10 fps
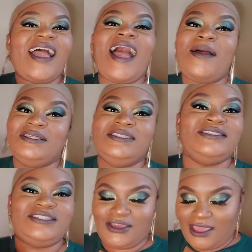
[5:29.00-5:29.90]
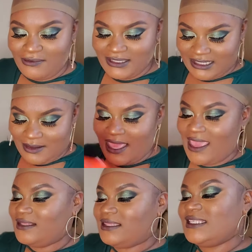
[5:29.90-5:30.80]
I'm going to just show y'all what's in the
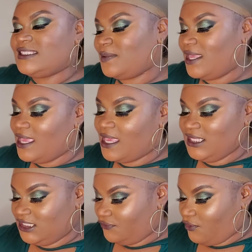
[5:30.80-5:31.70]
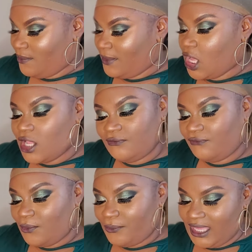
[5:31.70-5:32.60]
bag. This wig is from
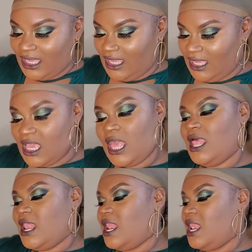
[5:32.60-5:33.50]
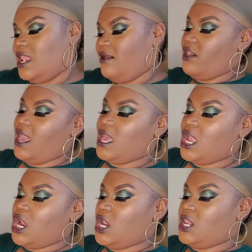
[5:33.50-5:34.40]
Colorful Wig. Love your
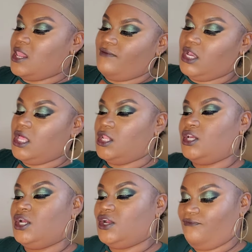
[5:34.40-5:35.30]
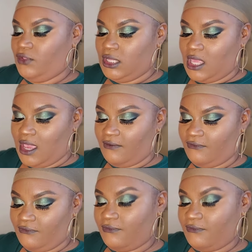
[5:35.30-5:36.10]
hair, love your color, full life.